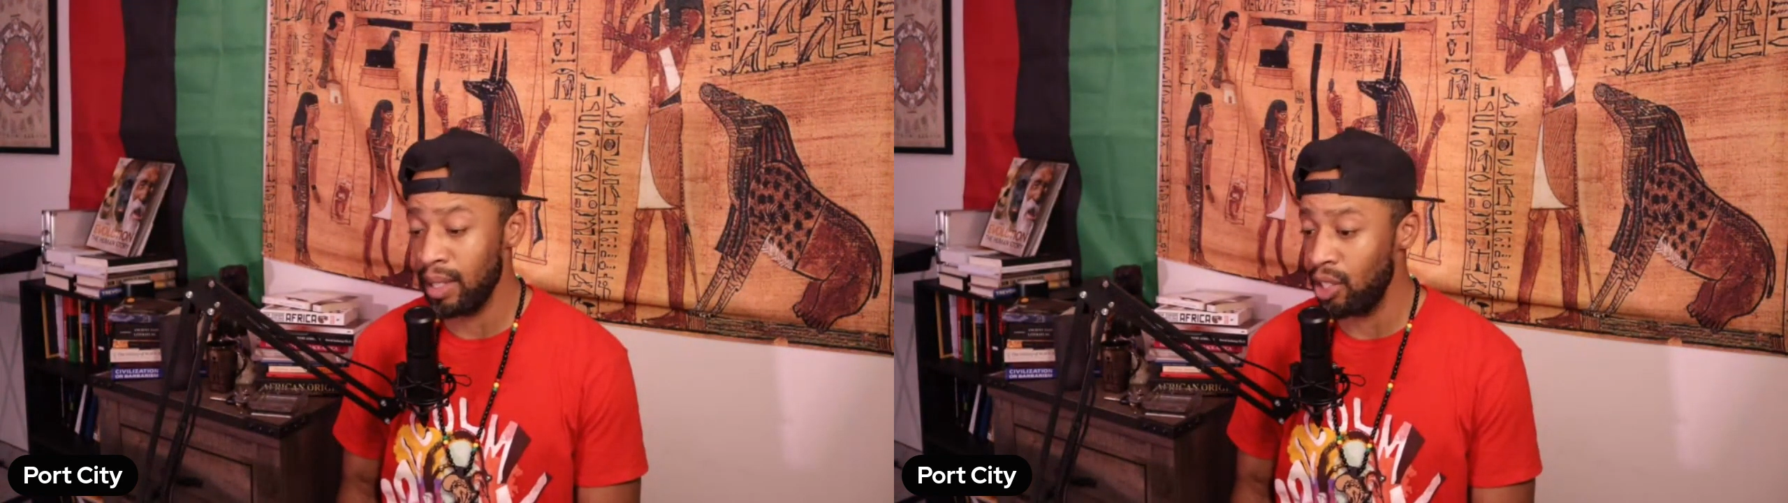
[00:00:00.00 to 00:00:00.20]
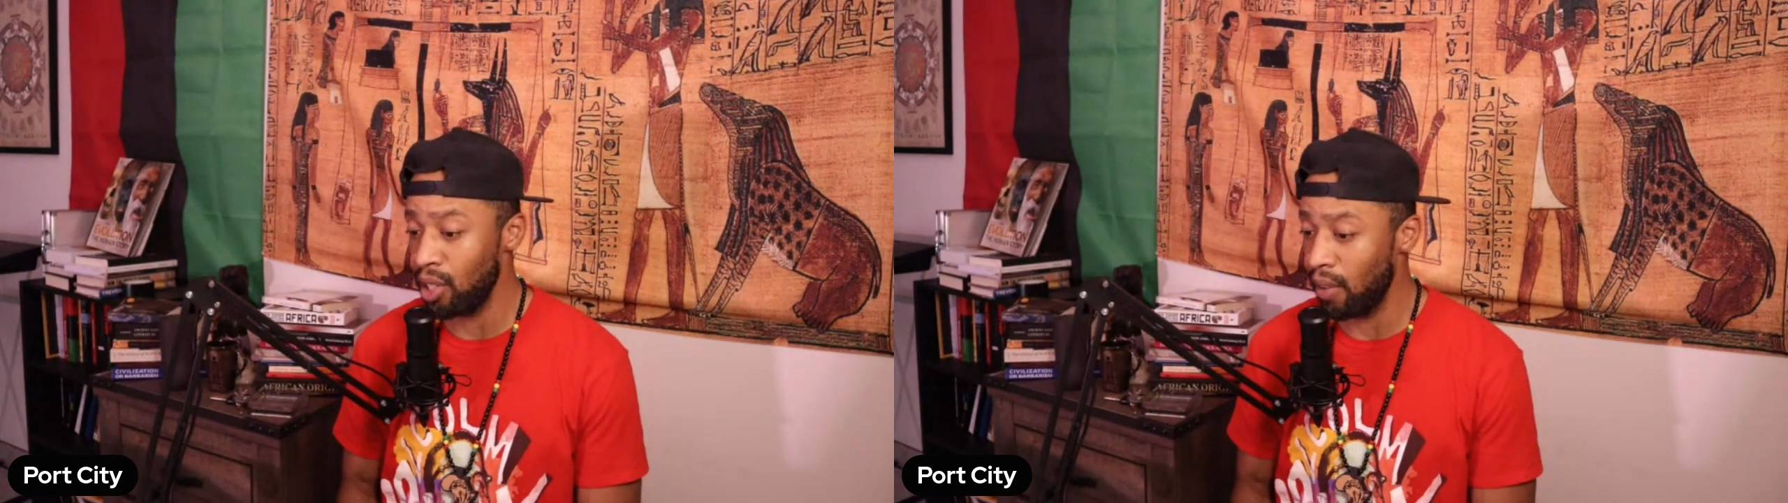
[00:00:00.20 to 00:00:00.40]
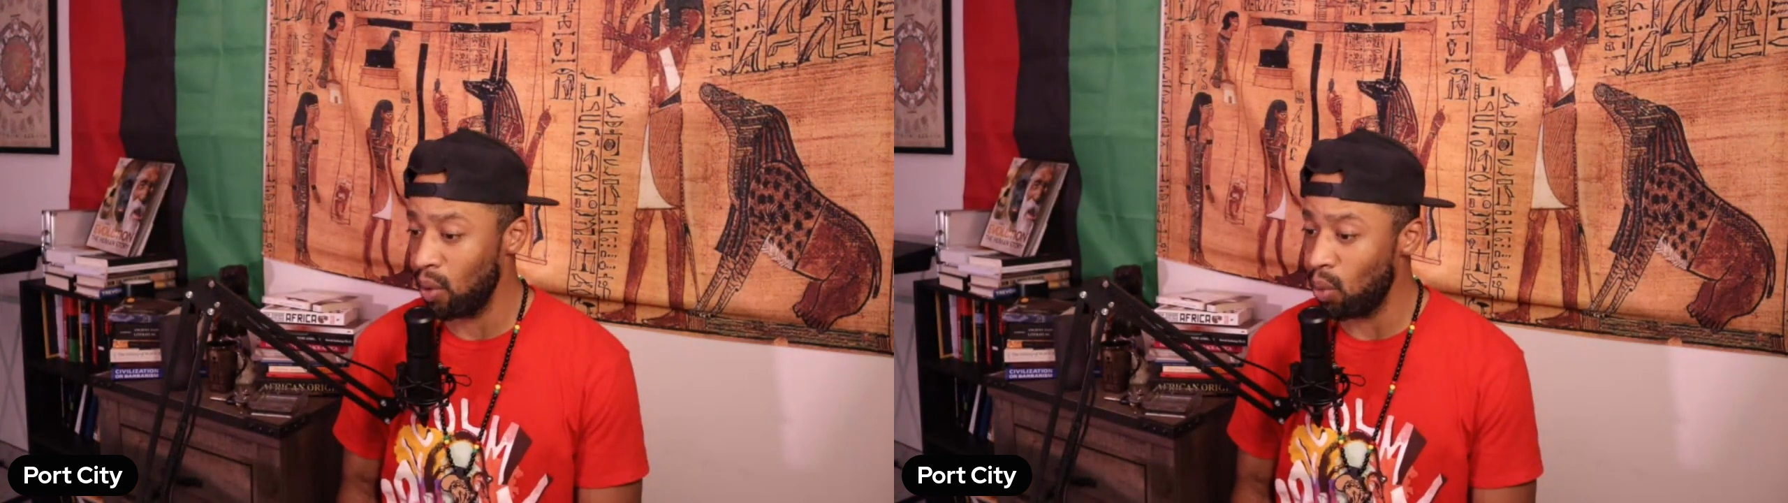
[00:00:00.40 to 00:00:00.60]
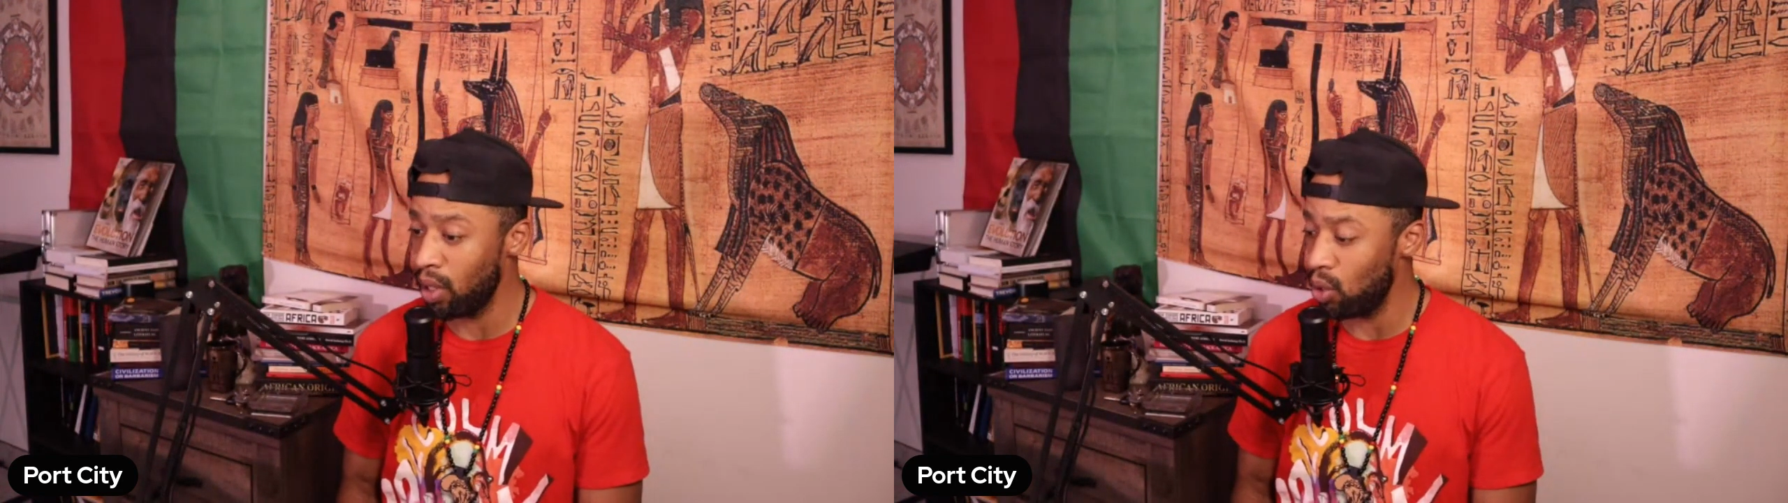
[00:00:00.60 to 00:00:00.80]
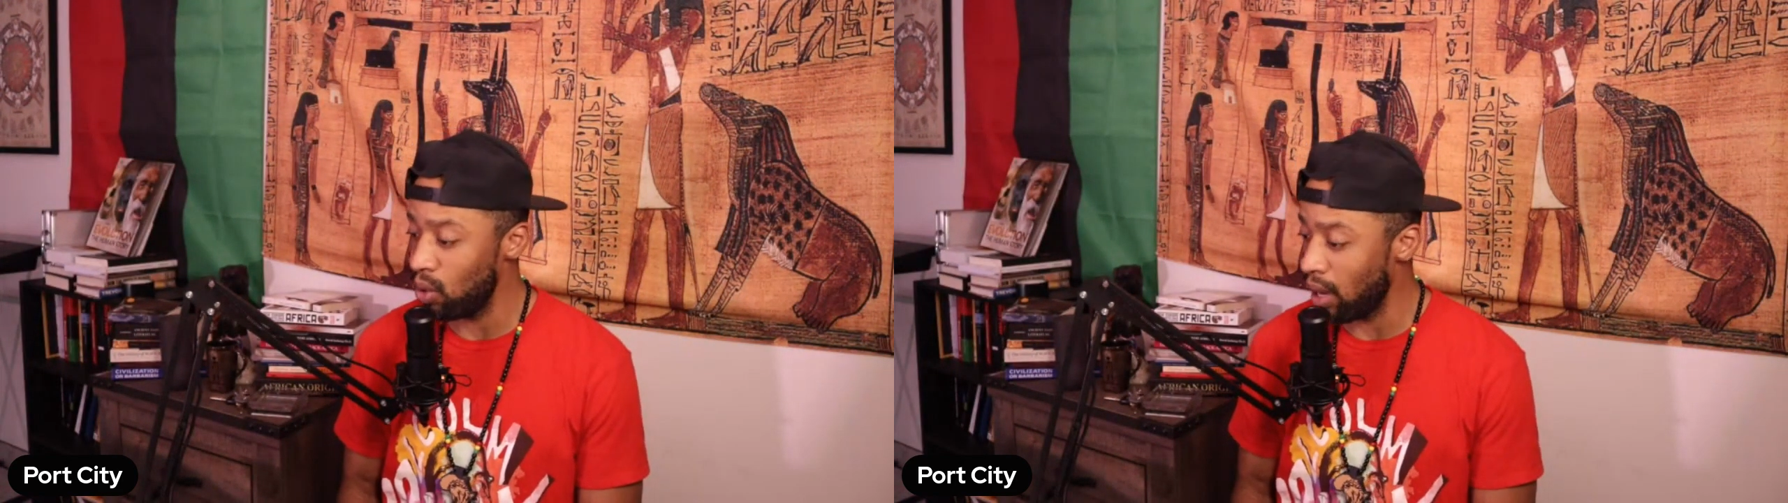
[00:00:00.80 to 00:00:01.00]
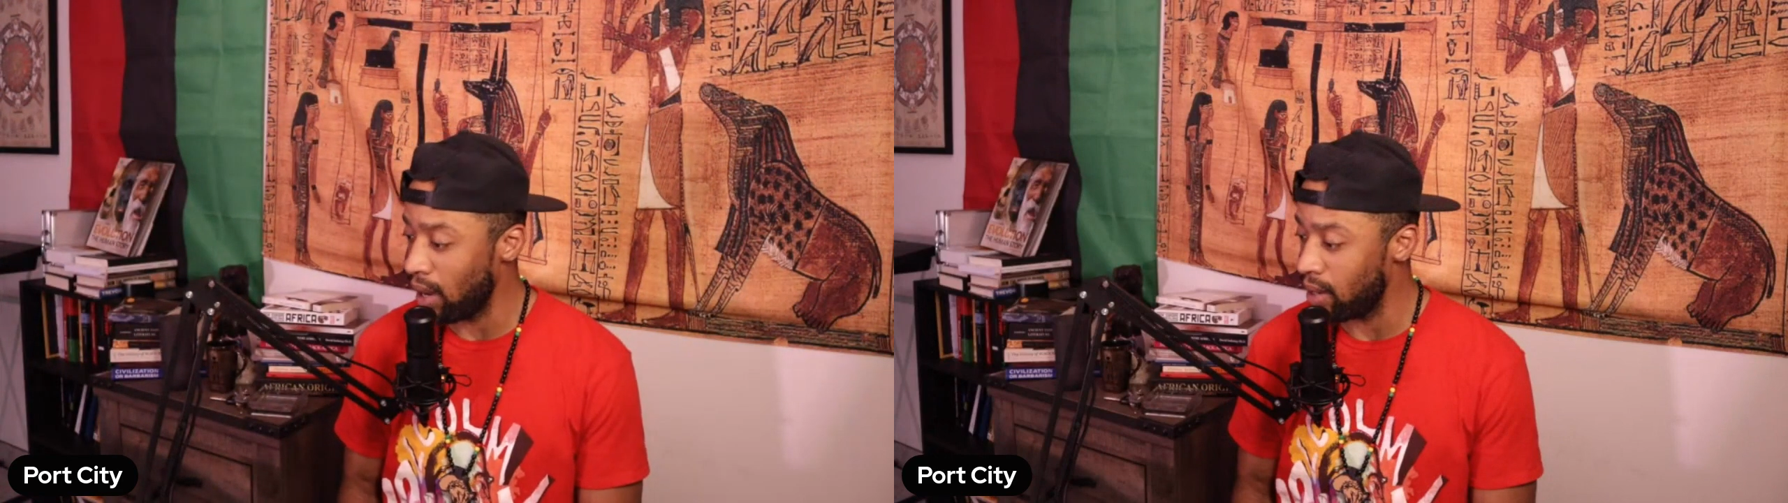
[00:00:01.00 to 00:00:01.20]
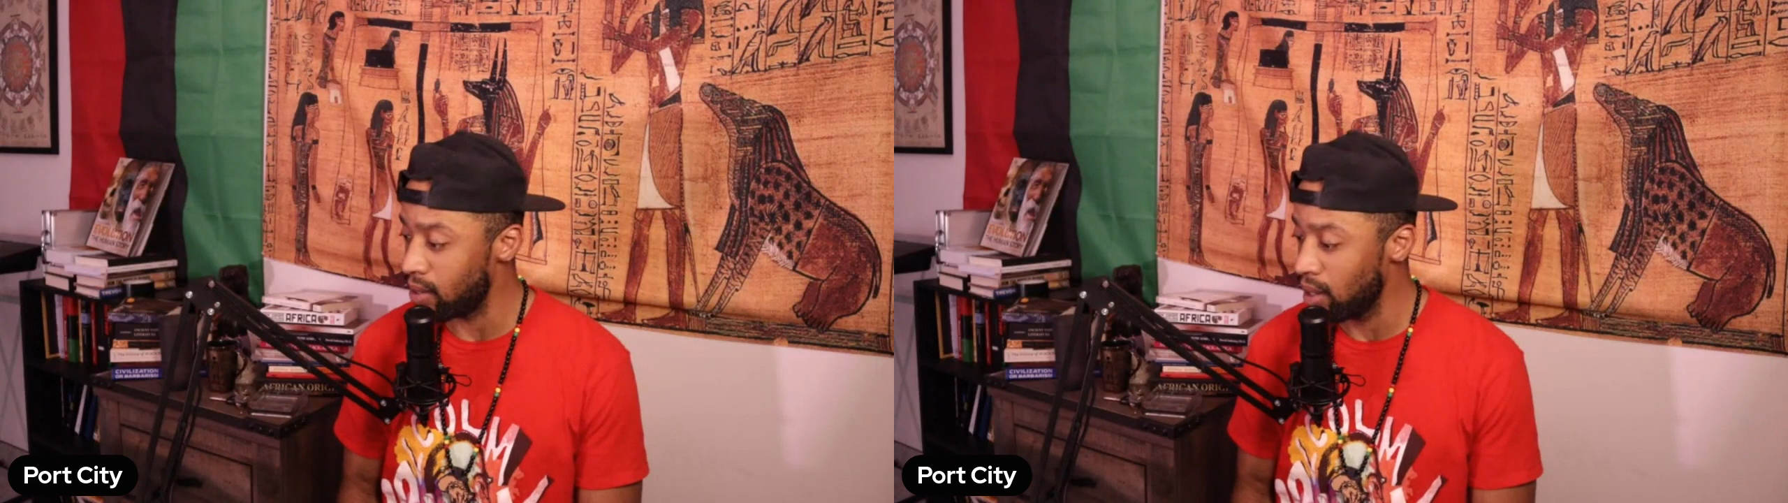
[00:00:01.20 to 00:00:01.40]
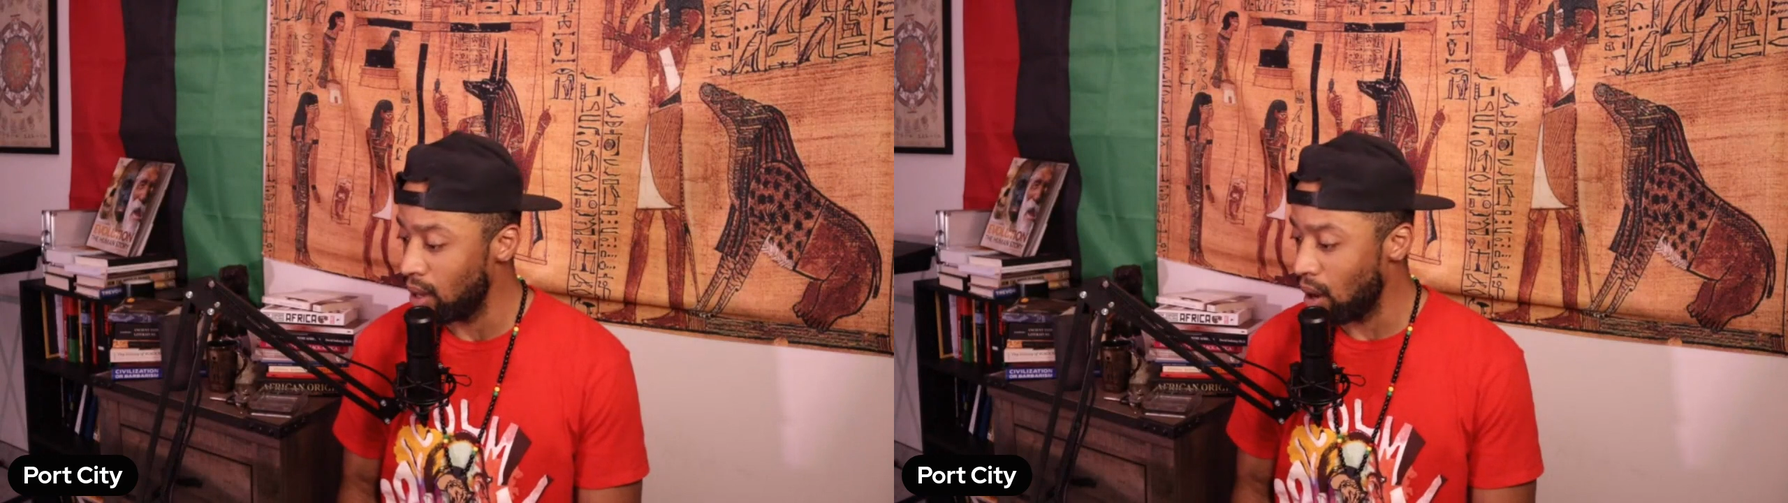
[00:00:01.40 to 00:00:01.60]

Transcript: each and every one of you guys.